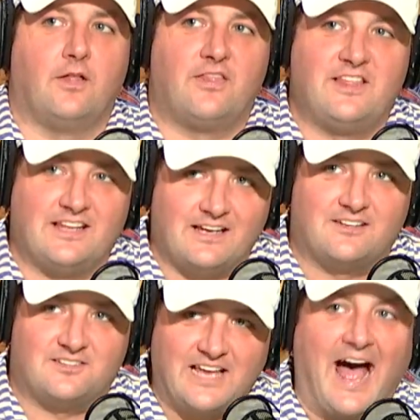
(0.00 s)
the
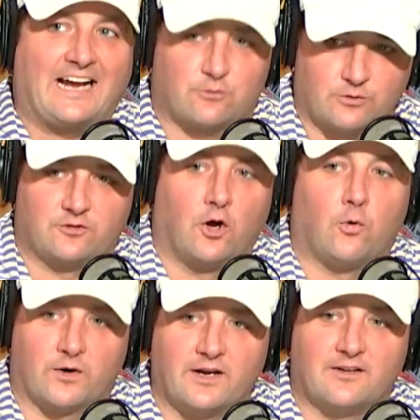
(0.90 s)
exact
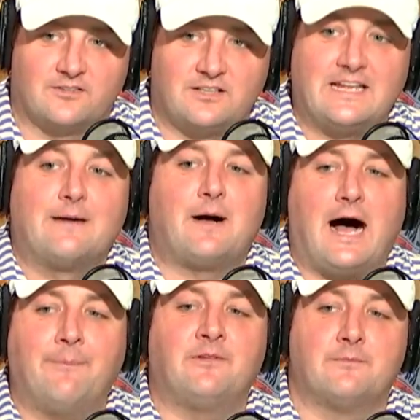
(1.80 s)
result we're going to see. I'm
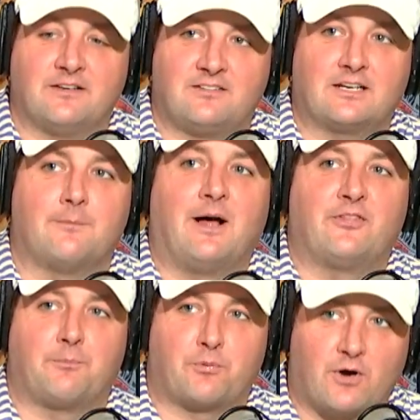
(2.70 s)
optimistic
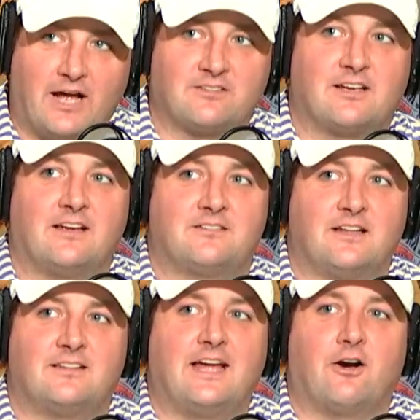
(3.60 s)
about the process
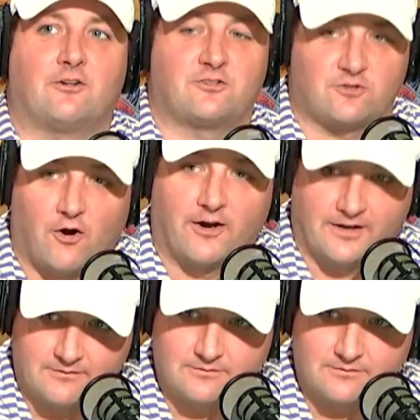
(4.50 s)
that they are starting.